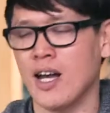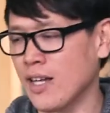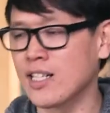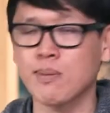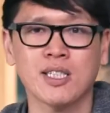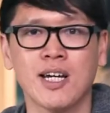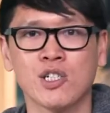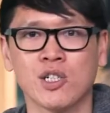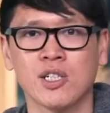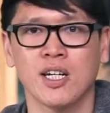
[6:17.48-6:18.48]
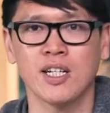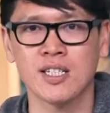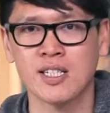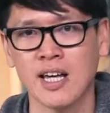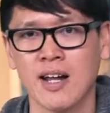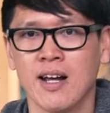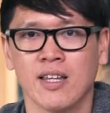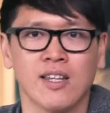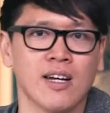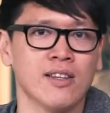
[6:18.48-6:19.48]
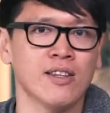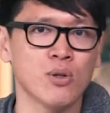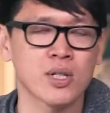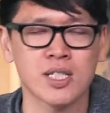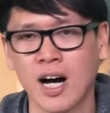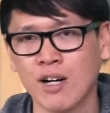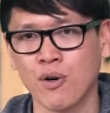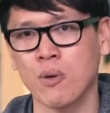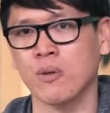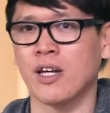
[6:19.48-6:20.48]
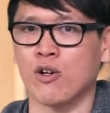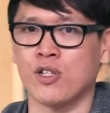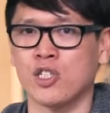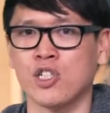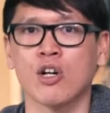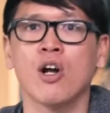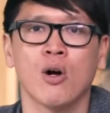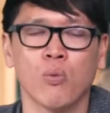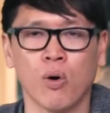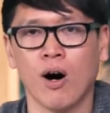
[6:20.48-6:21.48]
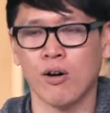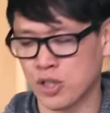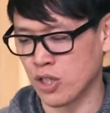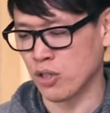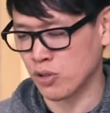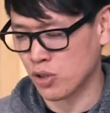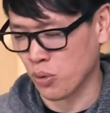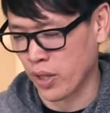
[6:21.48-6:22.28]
and the expectation is that the newest iPhone later this year will also do